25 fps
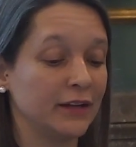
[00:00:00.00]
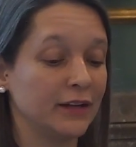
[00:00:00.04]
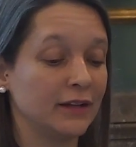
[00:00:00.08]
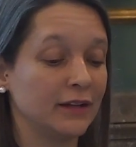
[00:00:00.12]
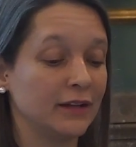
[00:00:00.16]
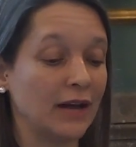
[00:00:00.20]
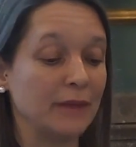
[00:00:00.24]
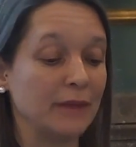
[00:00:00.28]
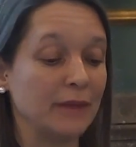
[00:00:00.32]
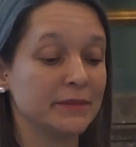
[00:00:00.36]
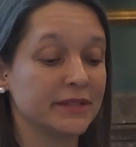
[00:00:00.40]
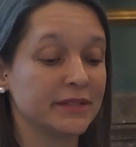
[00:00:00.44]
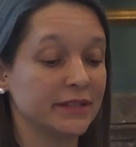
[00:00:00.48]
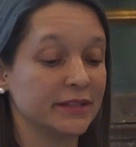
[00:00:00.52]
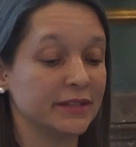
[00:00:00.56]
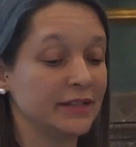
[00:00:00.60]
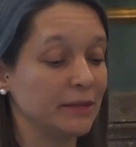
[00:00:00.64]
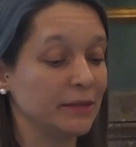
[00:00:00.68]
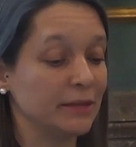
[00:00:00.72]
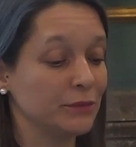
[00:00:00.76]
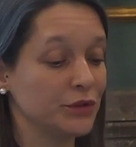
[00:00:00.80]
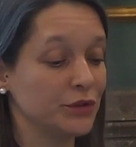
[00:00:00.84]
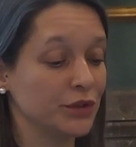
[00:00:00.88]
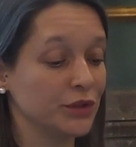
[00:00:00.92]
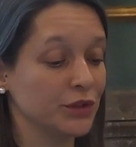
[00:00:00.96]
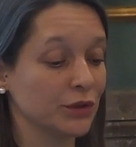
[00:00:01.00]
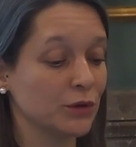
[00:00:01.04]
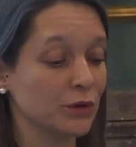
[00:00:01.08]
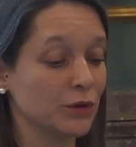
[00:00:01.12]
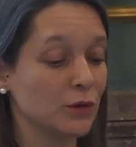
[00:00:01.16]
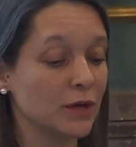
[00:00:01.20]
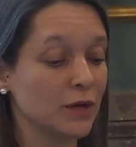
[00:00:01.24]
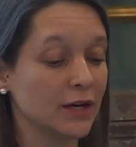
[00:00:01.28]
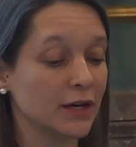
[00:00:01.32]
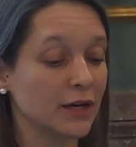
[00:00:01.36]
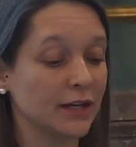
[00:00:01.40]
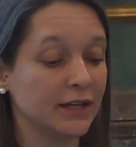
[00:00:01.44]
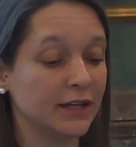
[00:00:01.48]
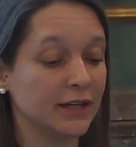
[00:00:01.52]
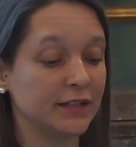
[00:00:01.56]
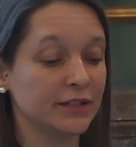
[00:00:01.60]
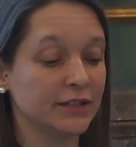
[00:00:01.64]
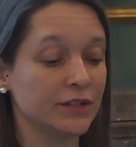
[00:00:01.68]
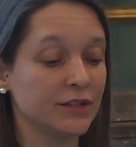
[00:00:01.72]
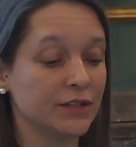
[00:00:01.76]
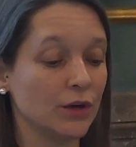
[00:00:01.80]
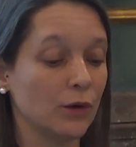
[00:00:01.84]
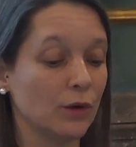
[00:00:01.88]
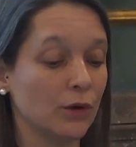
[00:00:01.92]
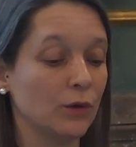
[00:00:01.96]
Amsterdam
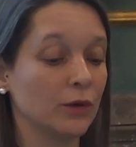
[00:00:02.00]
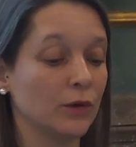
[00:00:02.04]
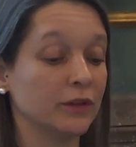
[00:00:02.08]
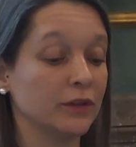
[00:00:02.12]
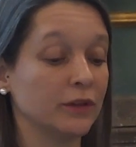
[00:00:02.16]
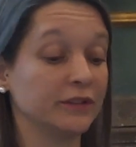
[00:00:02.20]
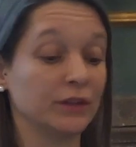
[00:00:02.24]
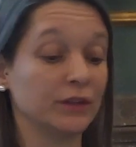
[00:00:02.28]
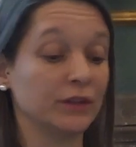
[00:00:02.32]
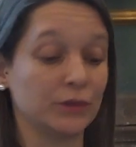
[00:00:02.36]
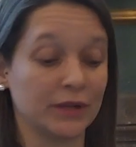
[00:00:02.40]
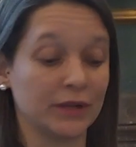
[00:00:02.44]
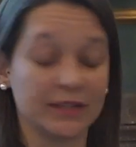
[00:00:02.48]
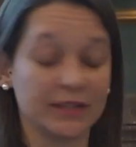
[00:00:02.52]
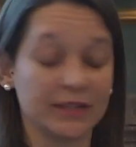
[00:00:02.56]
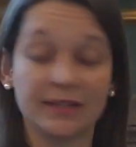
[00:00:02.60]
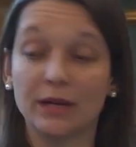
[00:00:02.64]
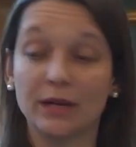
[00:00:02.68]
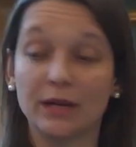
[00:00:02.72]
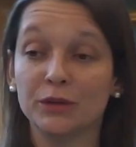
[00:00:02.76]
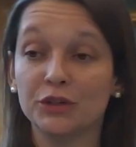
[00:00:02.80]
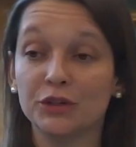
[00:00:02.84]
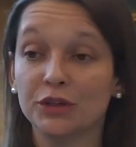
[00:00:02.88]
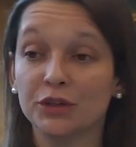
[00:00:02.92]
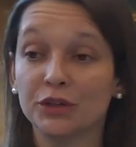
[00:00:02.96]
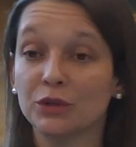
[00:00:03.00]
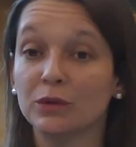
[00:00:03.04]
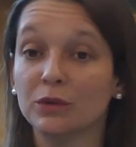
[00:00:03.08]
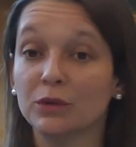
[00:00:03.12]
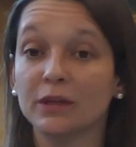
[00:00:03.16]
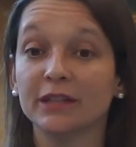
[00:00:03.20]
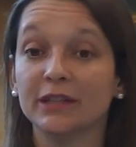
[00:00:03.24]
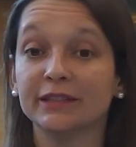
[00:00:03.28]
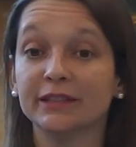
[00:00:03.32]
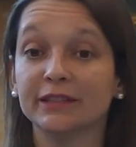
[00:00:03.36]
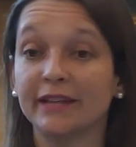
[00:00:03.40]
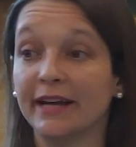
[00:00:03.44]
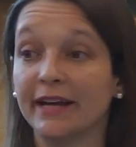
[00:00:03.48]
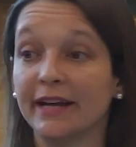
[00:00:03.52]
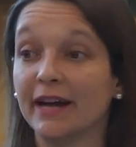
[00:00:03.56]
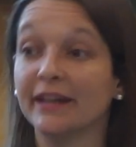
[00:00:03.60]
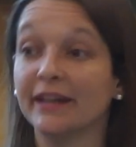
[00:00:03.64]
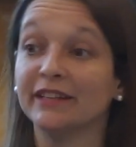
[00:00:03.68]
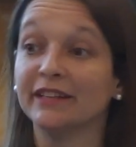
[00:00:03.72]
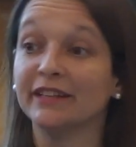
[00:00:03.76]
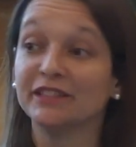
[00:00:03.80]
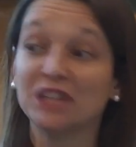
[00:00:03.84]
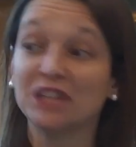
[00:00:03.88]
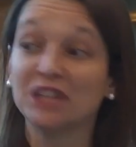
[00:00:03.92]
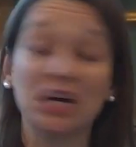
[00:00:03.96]
Courant or the Curaçao Courant, they are
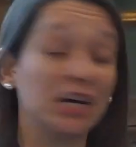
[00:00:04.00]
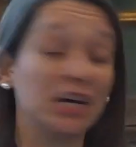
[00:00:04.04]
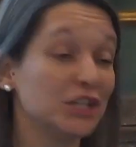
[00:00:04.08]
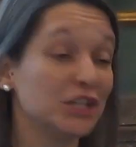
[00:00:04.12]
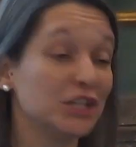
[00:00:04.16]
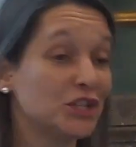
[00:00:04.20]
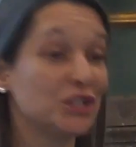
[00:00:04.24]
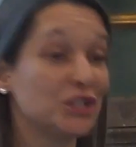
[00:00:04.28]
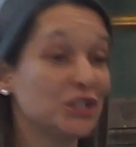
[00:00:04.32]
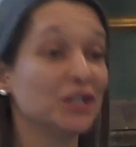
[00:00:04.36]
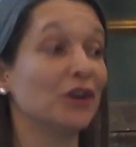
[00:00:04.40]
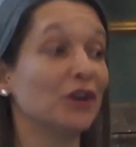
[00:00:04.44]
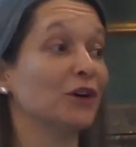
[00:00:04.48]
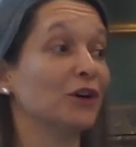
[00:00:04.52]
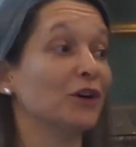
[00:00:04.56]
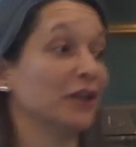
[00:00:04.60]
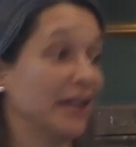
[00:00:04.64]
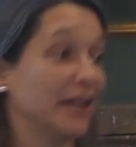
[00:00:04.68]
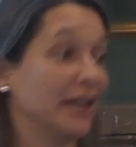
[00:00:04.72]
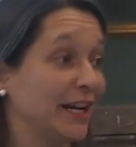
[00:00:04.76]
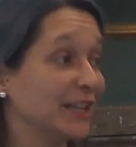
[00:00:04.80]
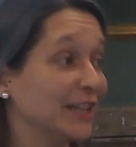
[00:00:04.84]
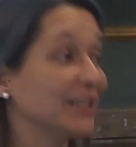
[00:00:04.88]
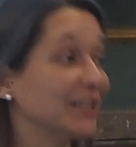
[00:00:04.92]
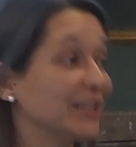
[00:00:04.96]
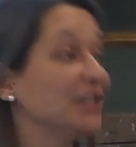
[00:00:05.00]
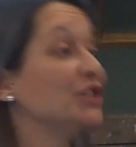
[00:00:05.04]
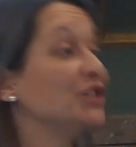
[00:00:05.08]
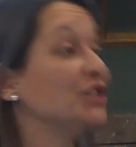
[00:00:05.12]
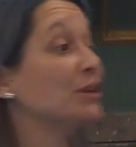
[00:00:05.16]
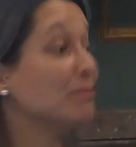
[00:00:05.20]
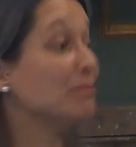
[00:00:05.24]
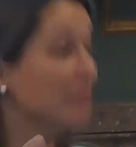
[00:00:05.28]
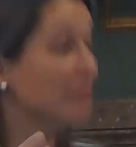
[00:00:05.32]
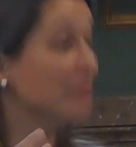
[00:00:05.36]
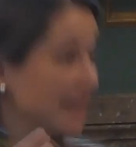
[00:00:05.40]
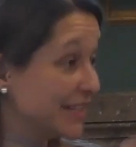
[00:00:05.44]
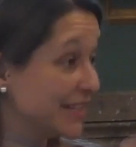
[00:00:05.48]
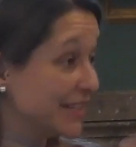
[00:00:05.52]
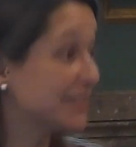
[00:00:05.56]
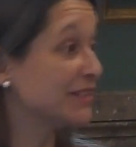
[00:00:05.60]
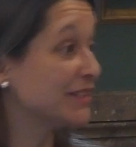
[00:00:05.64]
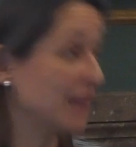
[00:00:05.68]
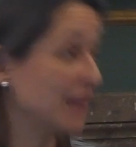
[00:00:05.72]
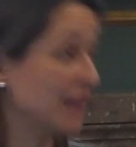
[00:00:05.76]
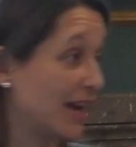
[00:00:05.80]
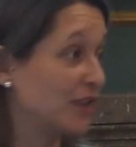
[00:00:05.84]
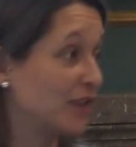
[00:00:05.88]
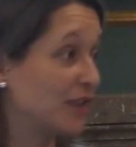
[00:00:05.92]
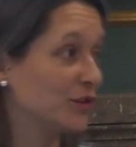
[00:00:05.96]
in Dutch or English, mixed
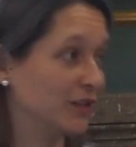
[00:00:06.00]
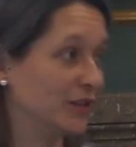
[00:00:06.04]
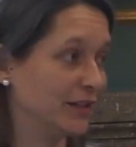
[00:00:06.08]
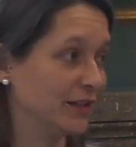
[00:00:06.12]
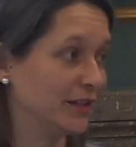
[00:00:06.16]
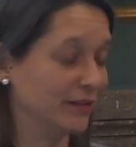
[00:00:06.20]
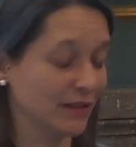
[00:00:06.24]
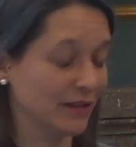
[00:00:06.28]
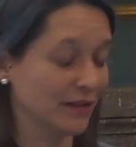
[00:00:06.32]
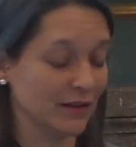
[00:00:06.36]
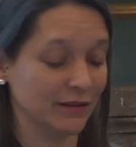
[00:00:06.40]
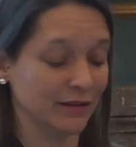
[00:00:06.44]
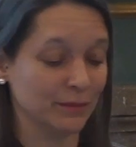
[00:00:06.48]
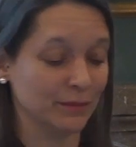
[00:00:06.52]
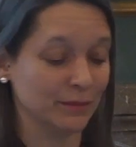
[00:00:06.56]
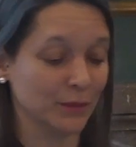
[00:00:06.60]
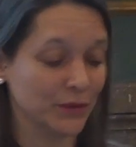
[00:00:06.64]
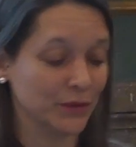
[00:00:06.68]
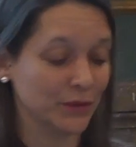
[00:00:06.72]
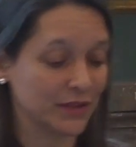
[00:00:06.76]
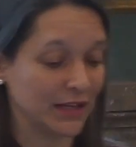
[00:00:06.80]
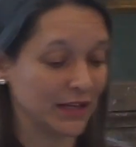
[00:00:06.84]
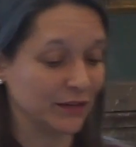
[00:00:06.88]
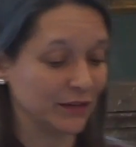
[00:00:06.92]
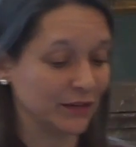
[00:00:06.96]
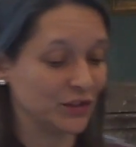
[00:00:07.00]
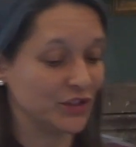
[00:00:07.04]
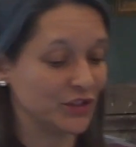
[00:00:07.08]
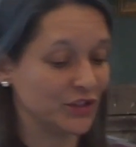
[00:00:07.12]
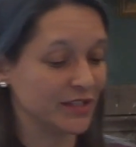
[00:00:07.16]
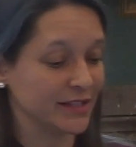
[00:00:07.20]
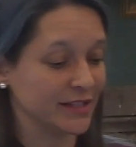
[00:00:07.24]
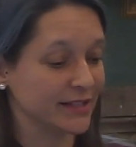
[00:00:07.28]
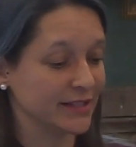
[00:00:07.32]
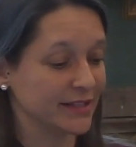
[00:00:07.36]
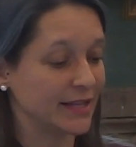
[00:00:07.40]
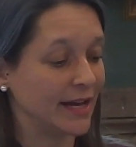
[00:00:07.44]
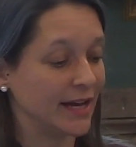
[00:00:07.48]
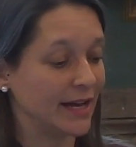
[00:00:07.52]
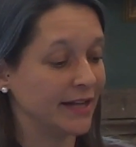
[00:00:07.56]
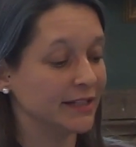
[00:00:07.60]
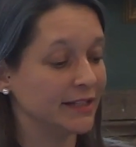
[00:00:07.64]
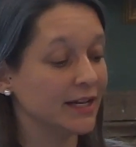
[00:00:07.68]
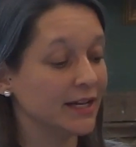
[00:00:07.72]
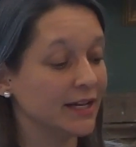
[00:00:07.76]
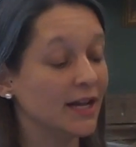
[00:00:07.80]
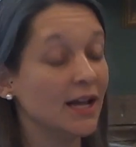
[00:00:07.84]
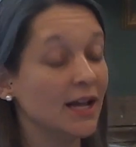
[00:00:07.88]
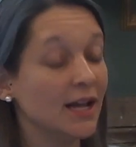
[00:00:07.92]
actually, the both languages inside.